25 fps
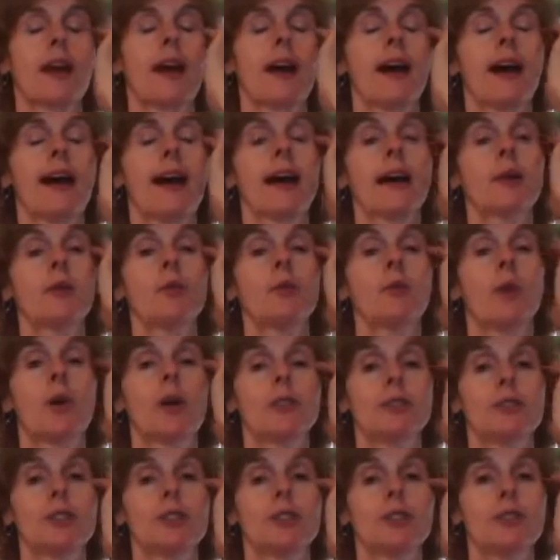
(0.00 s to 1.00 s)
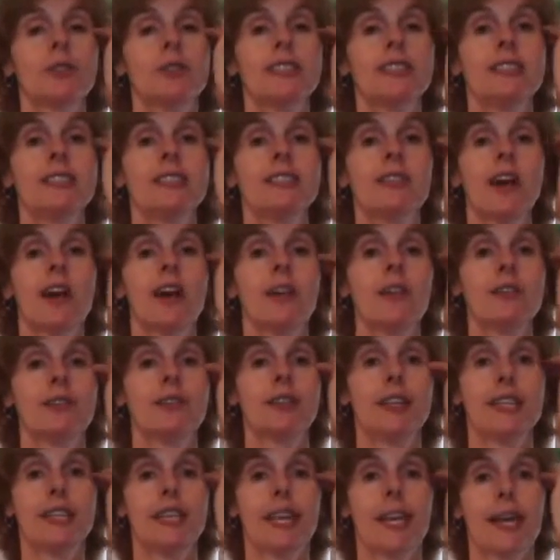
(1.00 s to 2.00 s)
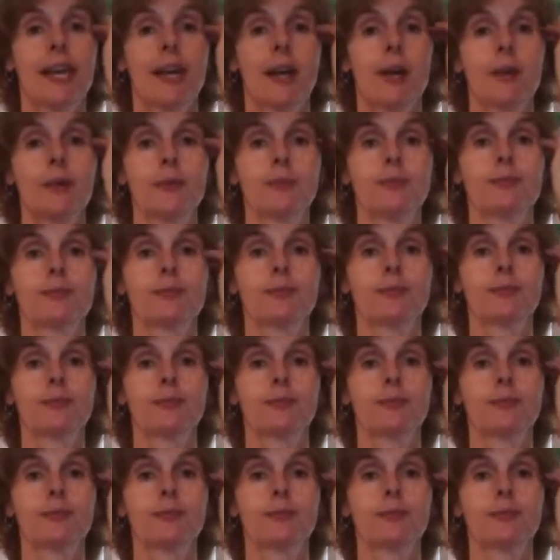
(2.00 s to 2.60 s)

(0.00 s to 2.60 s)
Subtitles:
I want to dissolve it now.